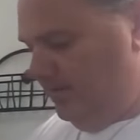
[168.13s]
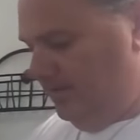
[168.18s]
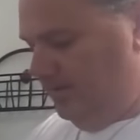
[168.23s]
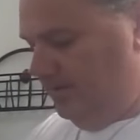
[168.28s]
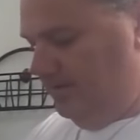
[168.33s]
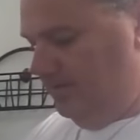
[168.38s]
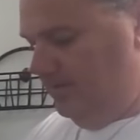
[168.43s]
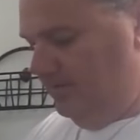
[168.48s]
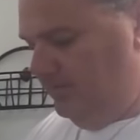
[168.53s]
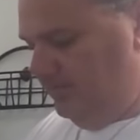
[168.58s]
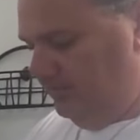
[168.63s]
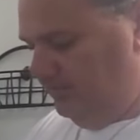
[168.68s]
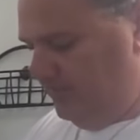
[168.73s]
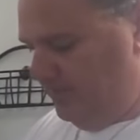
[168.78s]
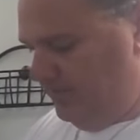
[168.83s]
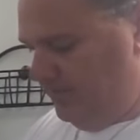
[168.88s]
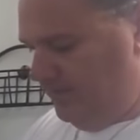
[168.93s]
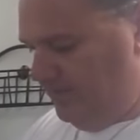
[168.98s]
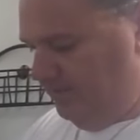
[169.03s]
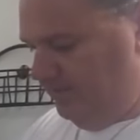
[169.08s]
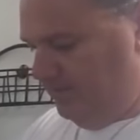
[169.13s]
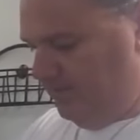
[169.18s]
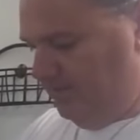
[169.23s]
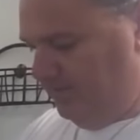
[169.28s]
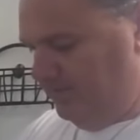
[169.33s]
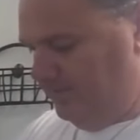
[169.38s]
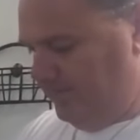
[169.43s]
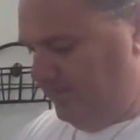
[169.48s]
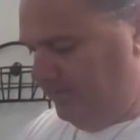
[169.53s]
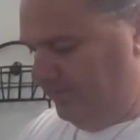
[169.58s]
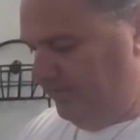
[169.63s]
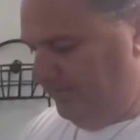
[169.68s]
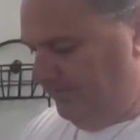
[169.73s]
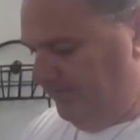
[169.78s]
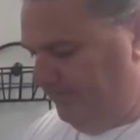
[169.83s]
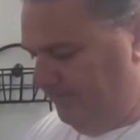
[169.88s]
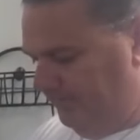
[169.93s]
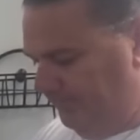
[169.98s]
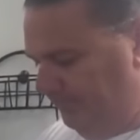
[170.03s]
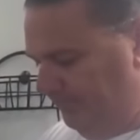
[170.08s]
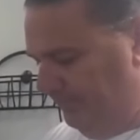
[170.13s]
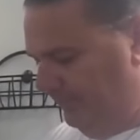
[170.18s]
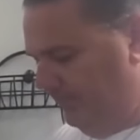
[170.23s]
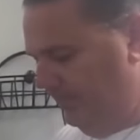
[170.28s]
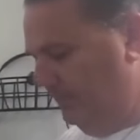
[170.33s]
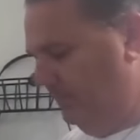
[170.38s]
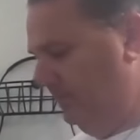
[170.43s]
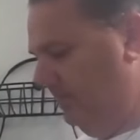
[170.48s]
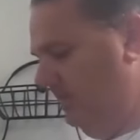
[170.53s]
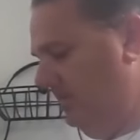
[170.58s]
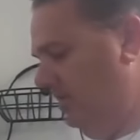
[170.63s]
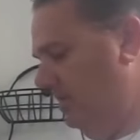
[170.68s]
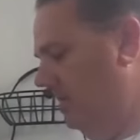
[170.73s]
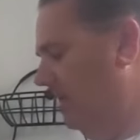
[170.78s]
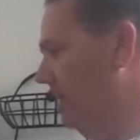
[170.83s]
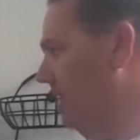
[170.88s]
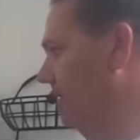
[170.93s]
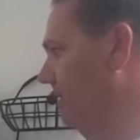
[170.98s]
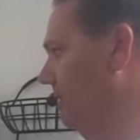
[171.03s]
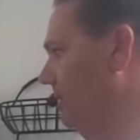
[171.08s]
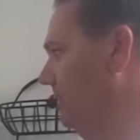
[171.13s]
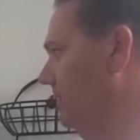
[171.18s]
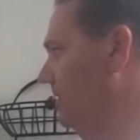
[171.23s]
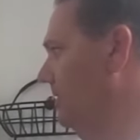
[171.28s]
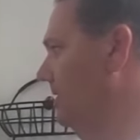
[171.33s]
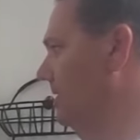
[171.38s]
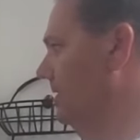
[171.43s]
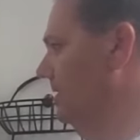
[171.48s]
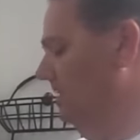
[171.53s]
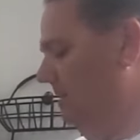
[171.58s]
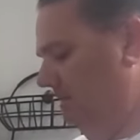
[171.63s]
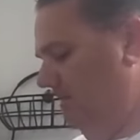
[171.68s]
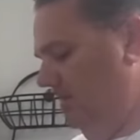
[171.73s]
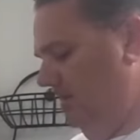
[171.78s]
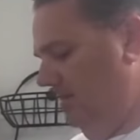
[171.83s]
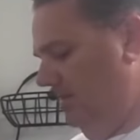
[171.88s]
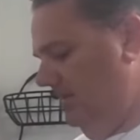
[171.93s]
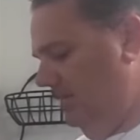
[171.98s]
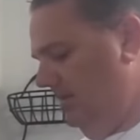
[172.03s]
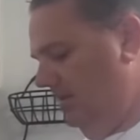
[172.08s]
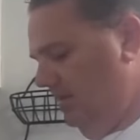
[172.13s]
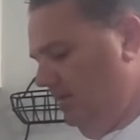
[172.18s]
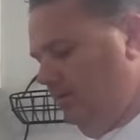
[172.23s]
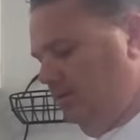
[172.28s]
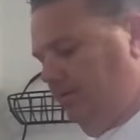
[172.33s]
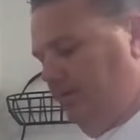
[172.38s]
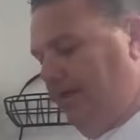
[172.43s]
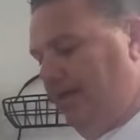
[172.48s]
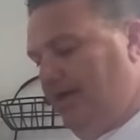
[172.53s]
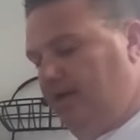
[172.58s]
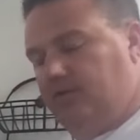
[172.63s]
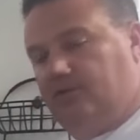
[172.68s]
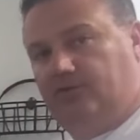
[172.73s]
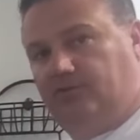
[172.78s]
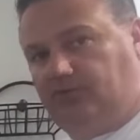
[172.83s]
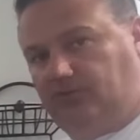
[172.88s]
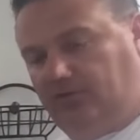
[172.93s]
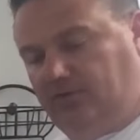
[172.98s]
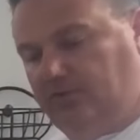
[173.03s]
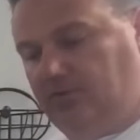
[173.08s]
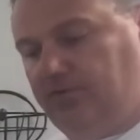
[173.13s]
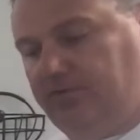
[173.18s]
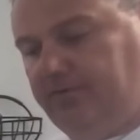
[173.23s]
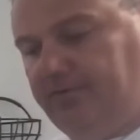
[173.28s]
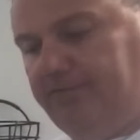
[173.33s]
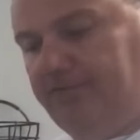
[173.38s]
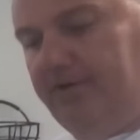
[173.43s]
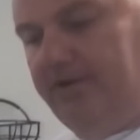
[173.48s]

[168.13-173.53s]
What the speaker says: Always got to have the garlic powder. Okay. That is going to go in the